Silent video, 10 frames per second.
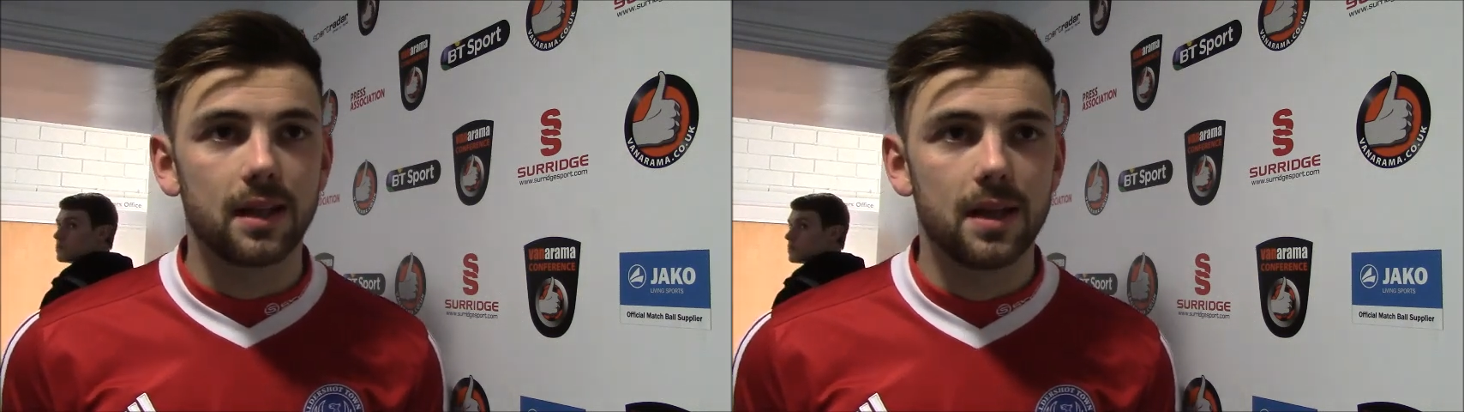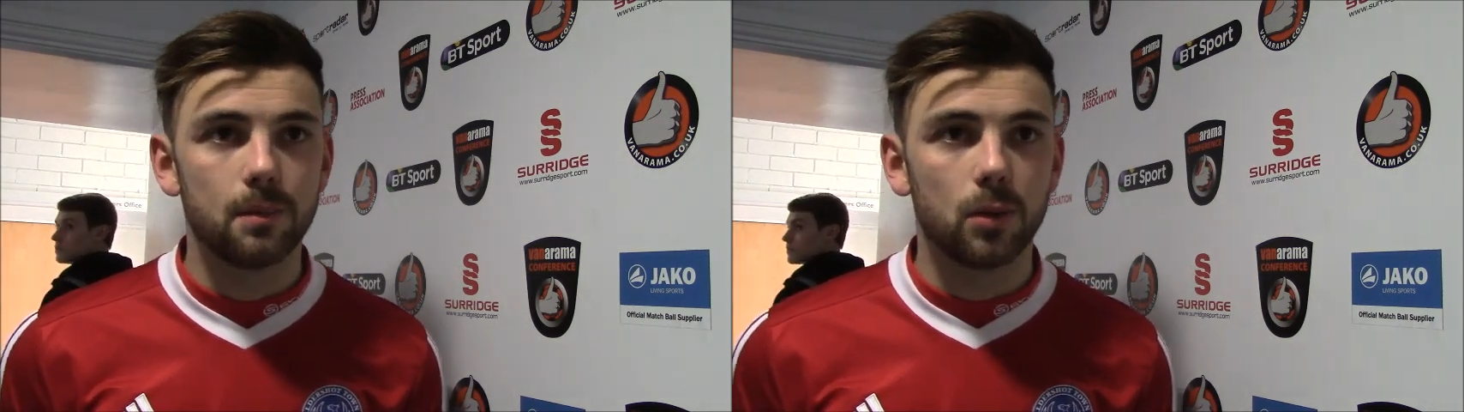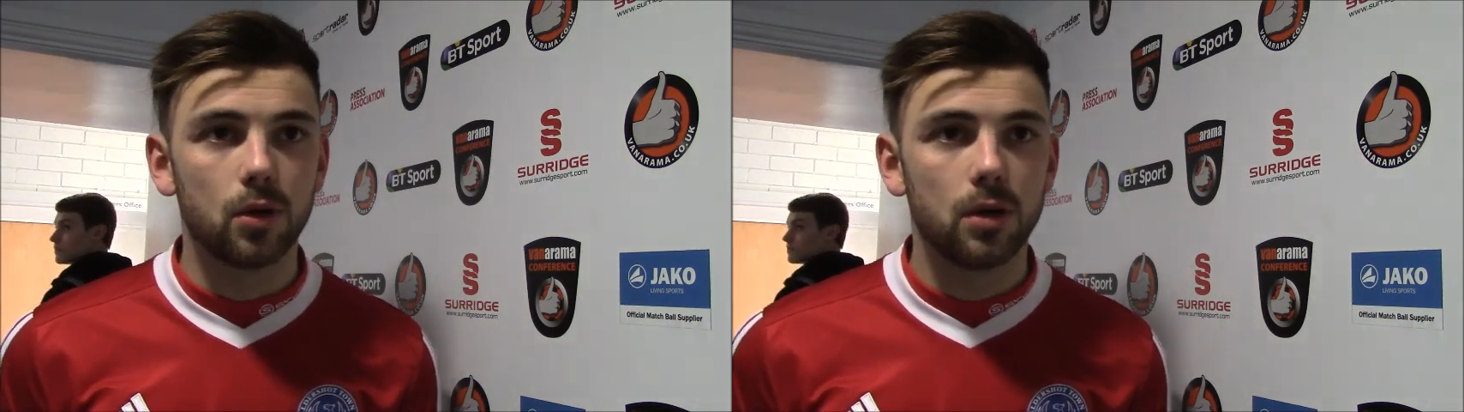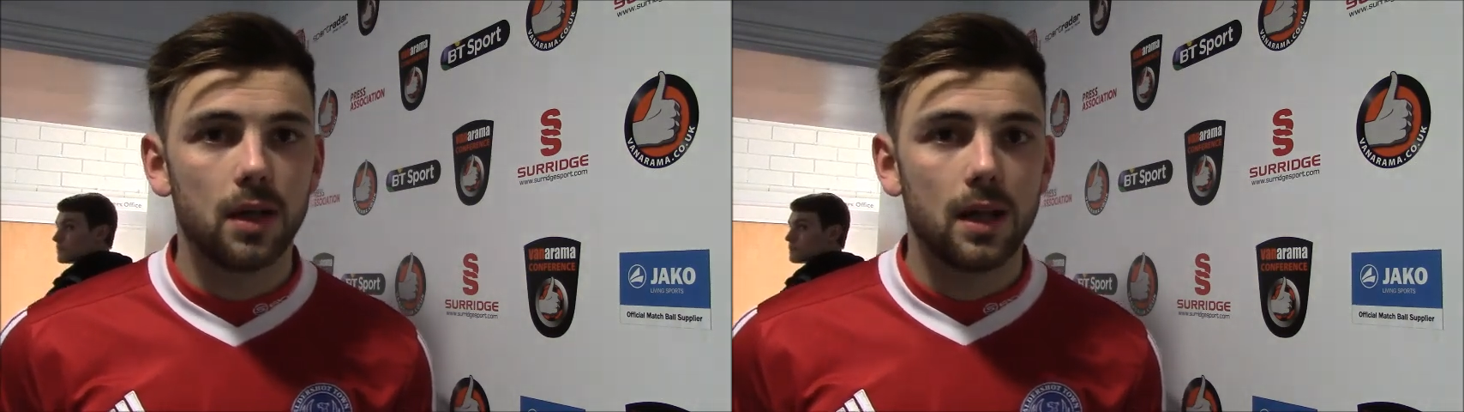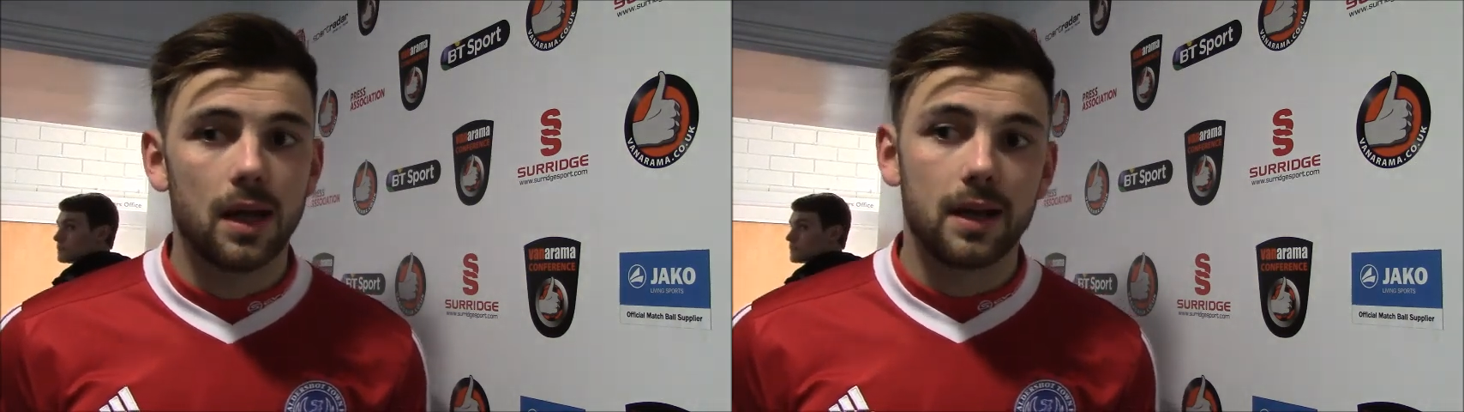Speaker 1: game, but
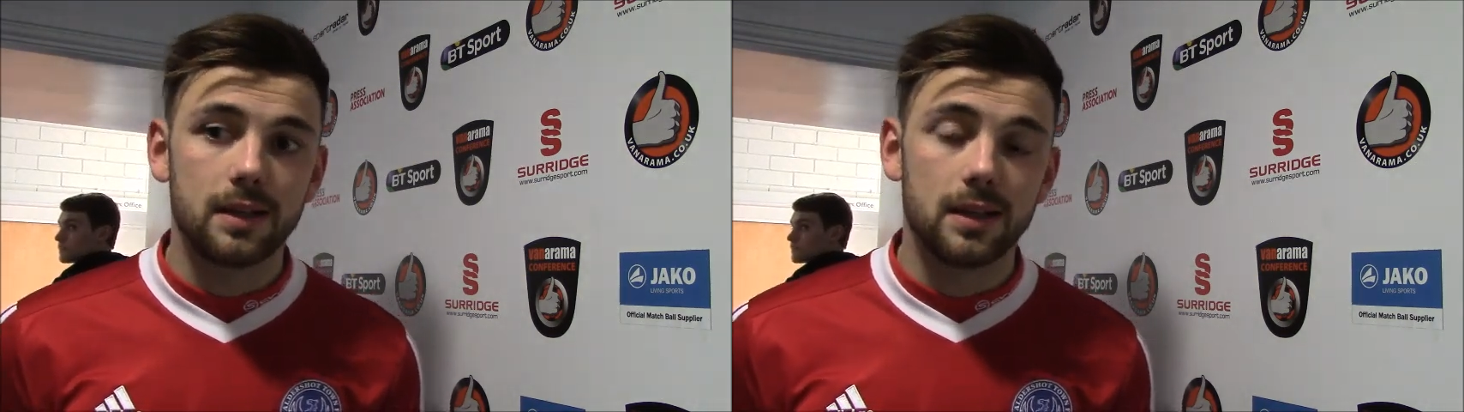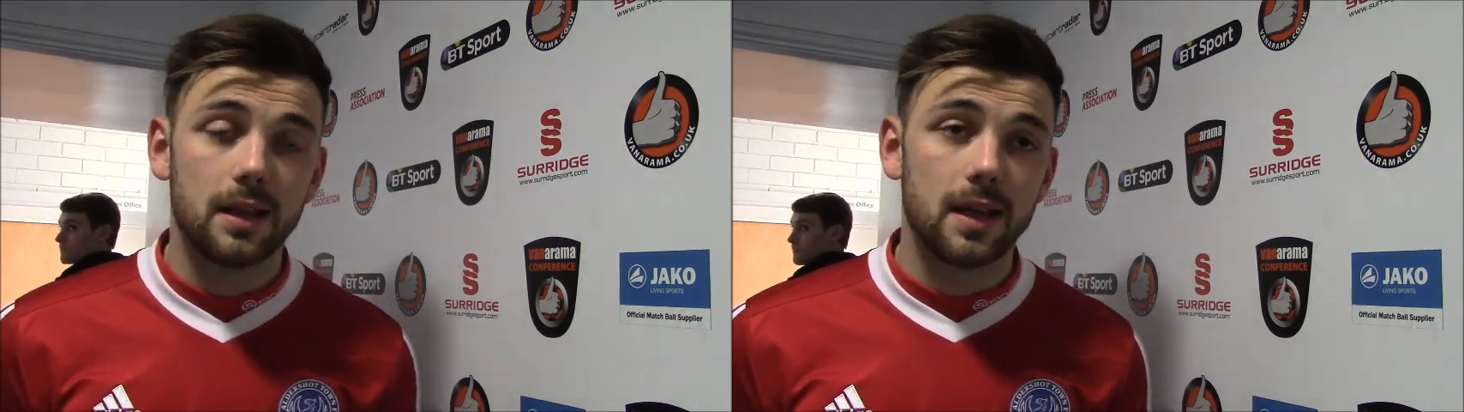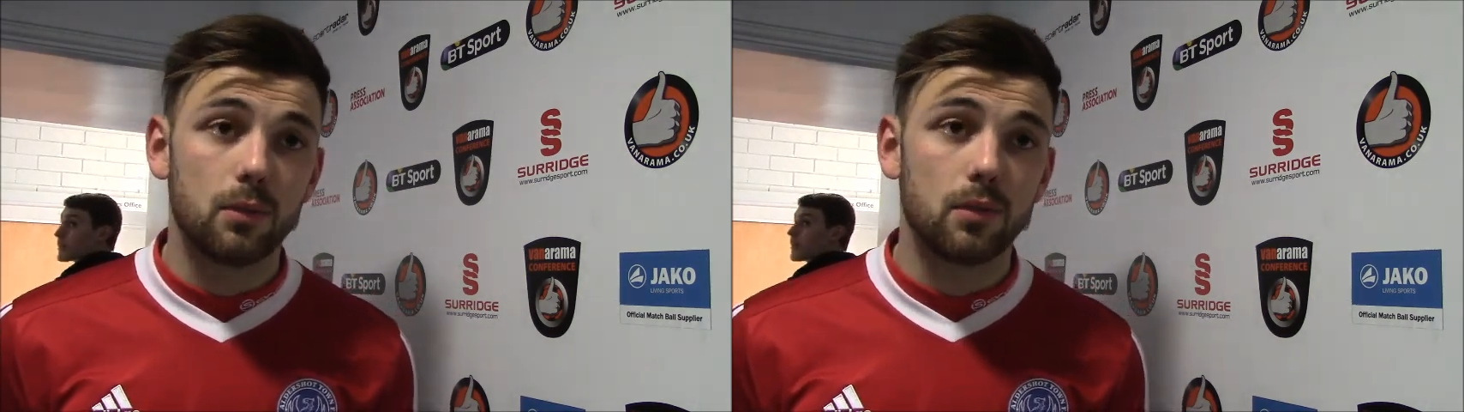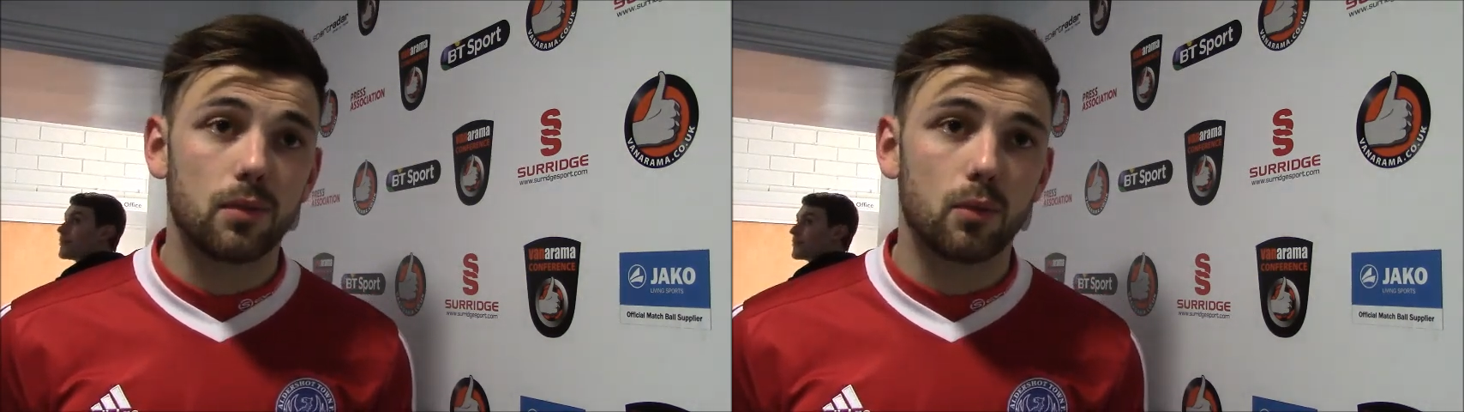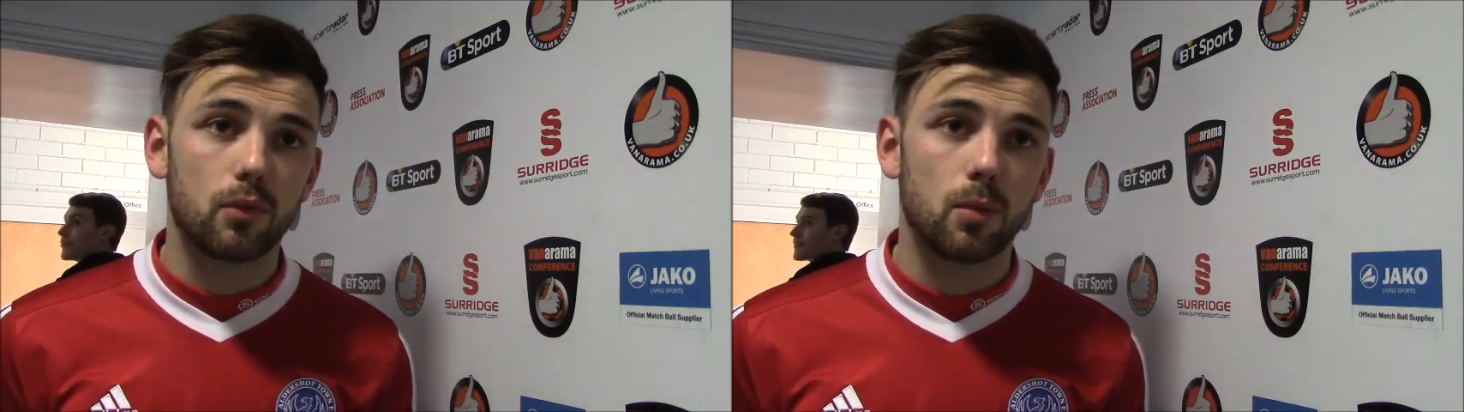at the end of the day, we've,
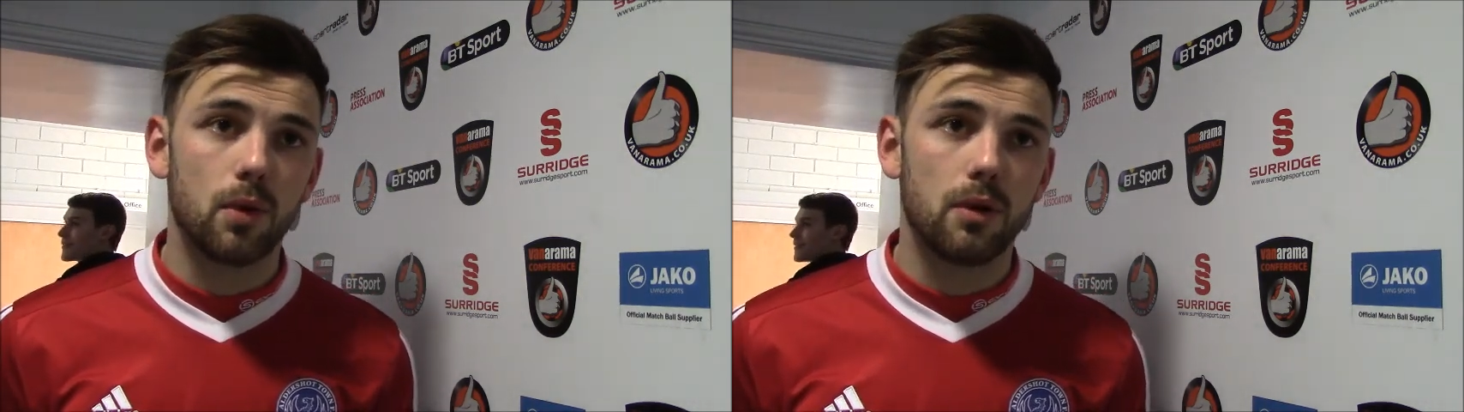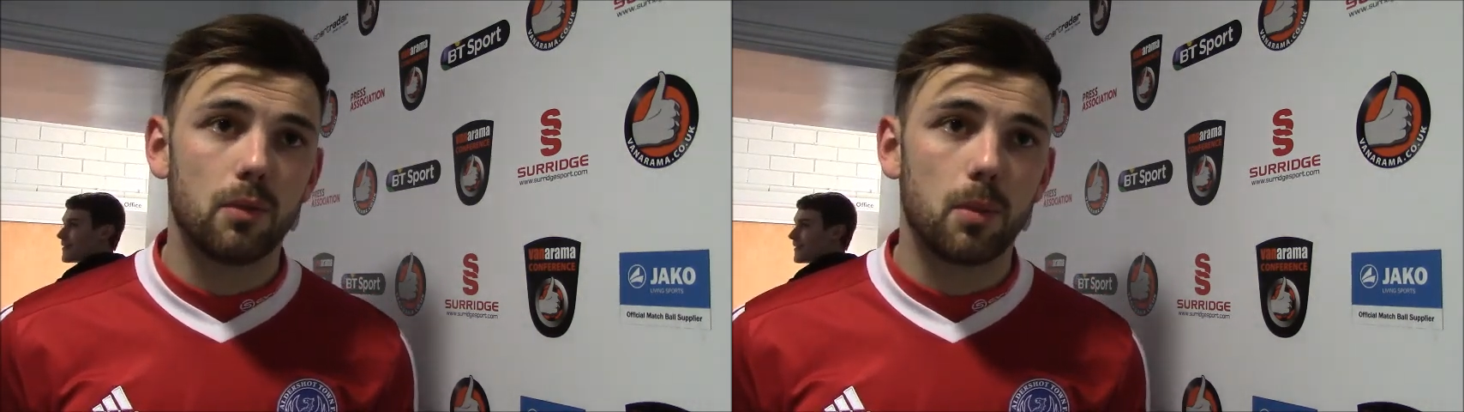we've come away with a